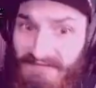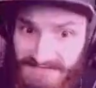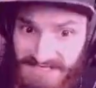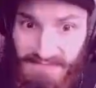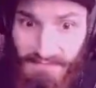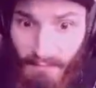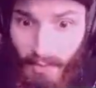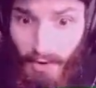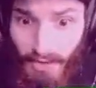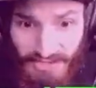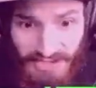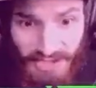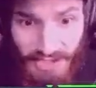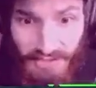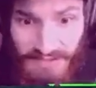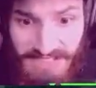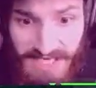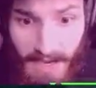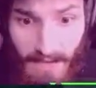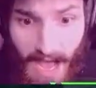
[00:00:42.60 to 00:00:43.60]
have some more
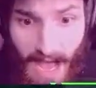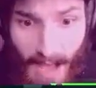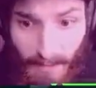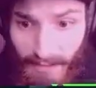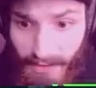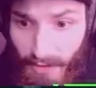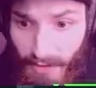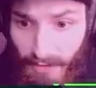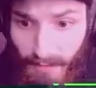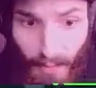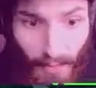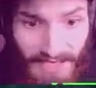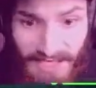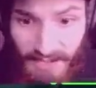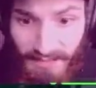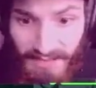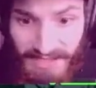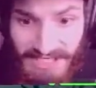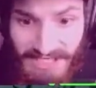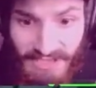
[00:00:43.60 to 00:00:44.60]
Germans hopping on the point
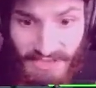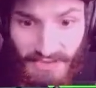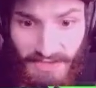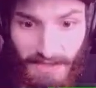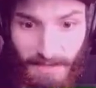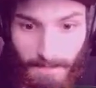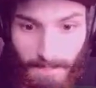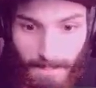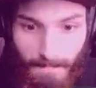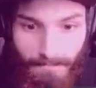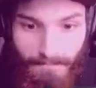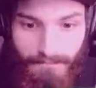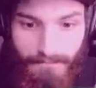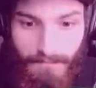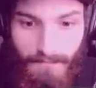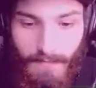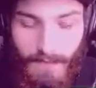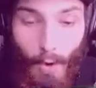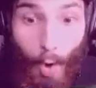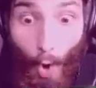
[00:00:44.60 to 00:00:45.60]
here pretty soon.
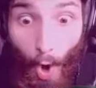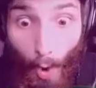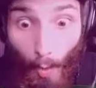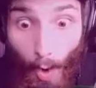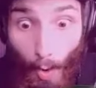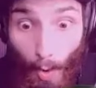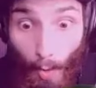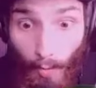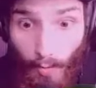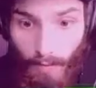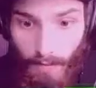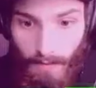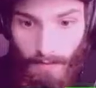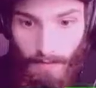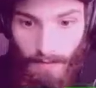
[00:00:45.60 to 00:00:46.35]
Oh.